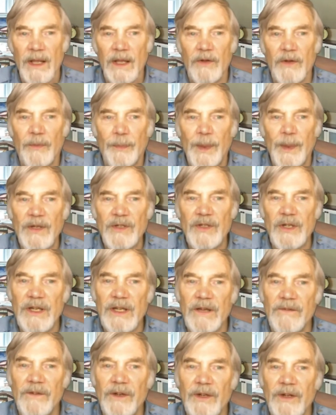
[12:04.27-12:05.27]
especially
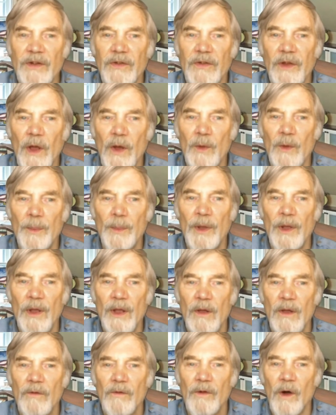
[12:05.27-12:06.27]
if it is hope
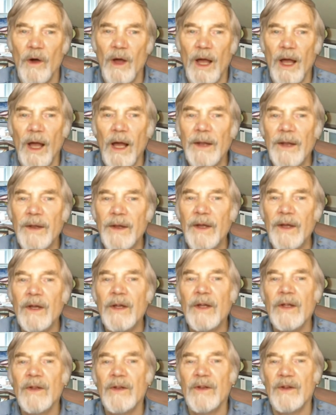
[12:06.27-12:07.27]
for
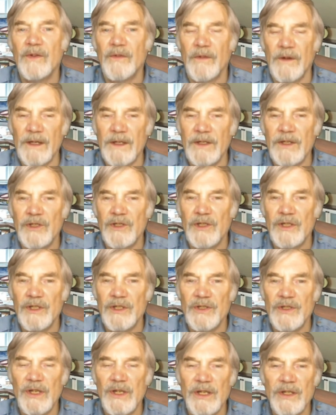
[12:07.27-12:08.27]
unearned
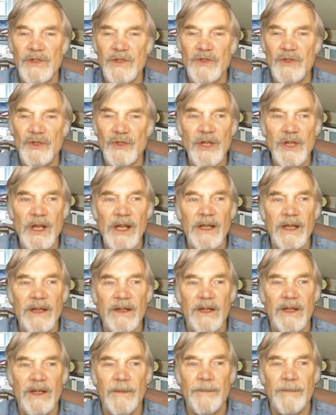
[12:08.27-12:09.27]
advantages in
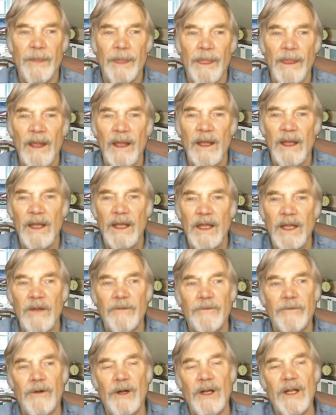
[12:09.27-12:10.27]
society.
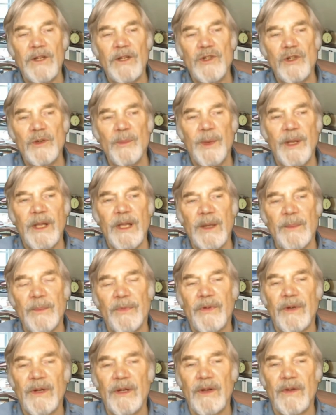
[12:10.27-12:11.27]
If religion
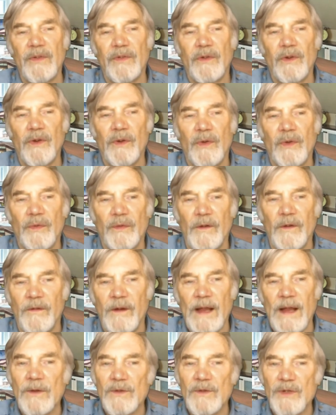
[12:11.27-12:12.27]
becomes an excuse for
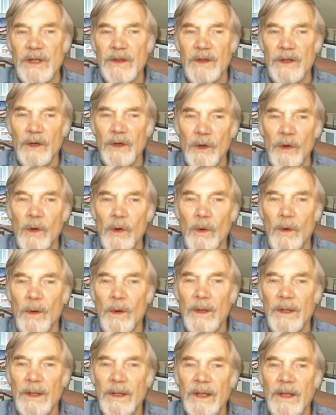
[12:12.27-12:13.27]
flouting the law,
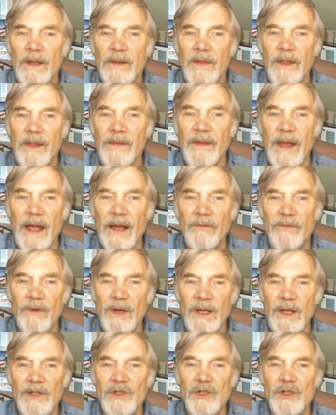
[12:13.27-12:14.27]
then that
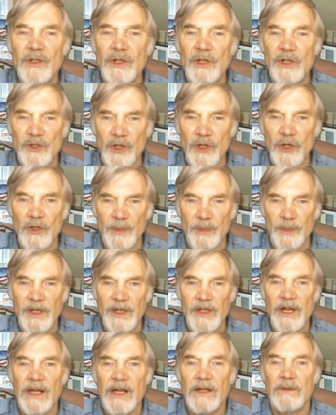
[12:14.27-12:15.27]
religion has got to
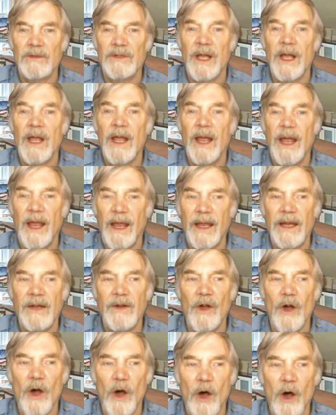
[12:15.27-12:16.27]
be tackled
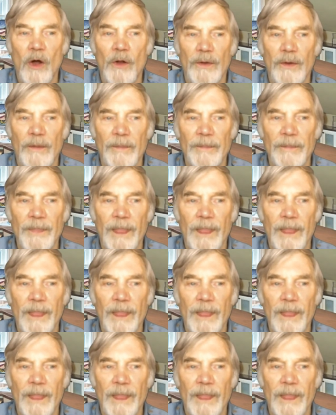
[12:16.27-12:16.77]
head on.